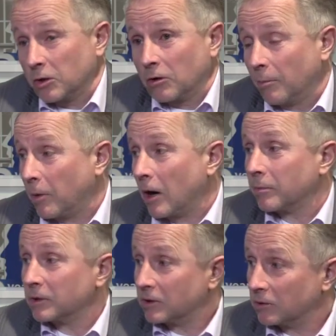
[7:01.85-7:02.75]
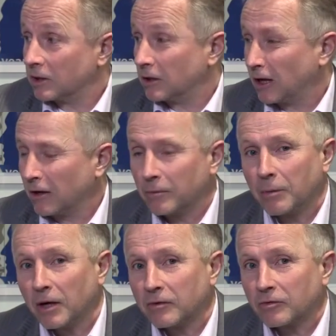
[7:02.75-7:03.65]
not comparable to the other
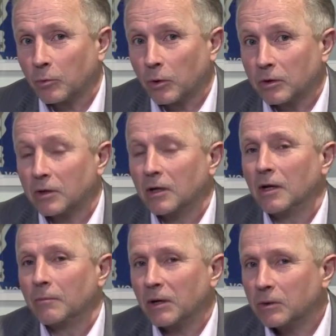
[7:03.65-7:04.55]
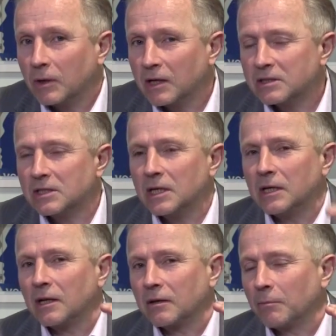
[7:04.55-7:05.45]
part of the world, but you can
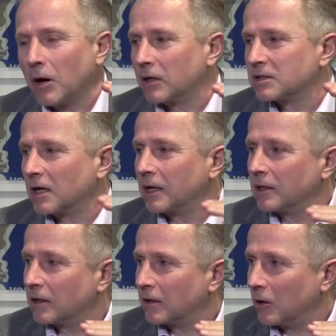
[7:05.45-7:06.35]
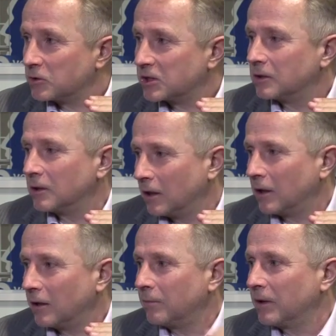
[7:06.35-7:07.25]
see that the markets are getting closer a
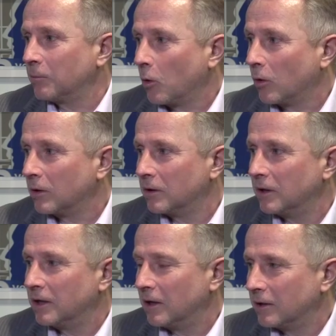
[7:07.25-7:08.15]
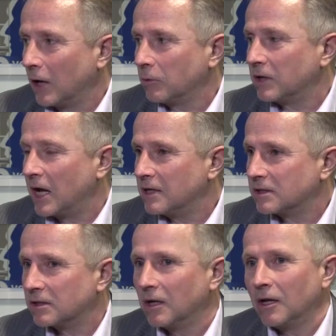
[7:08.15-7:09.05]
little bit more
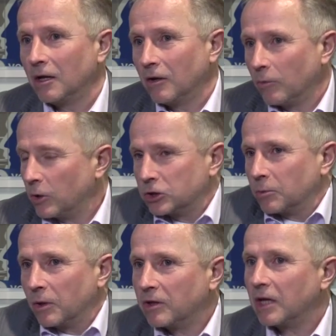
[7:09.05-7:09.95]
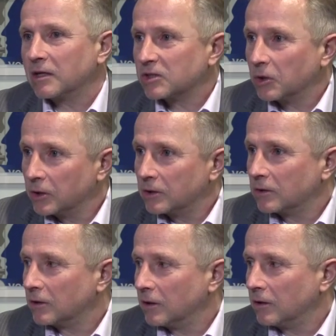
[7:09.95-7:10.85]
nowadays, which we think is good.
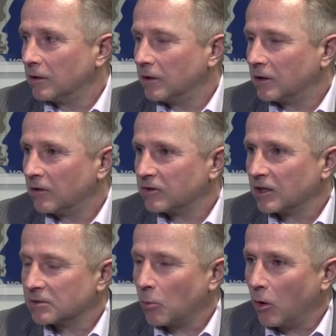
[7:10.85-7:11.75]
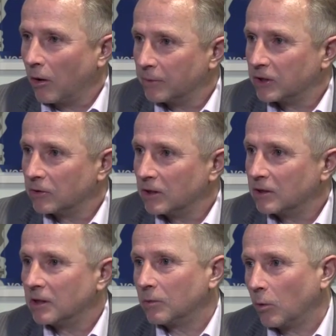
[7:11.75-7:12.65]
It gives us more
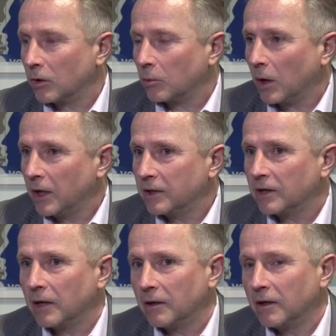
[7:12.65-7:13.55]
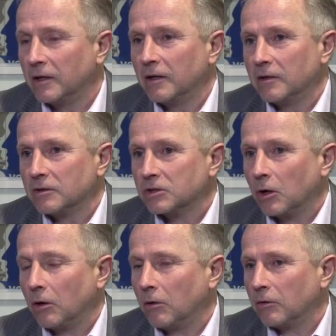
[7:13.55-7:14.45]
opportunity worldwide, and
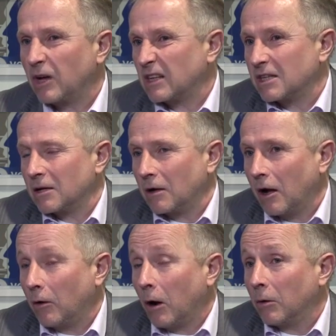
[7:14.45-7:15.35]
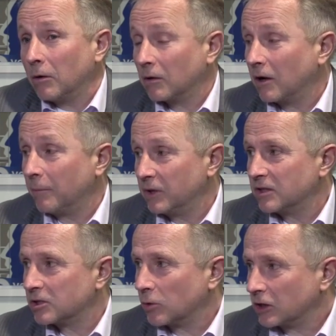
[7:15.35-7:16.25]
so that's how our company
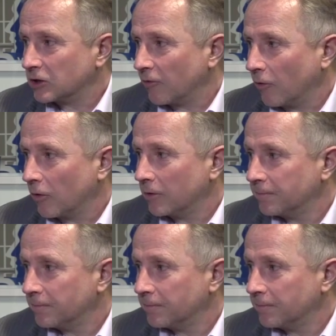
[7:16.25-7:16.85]
is structured for.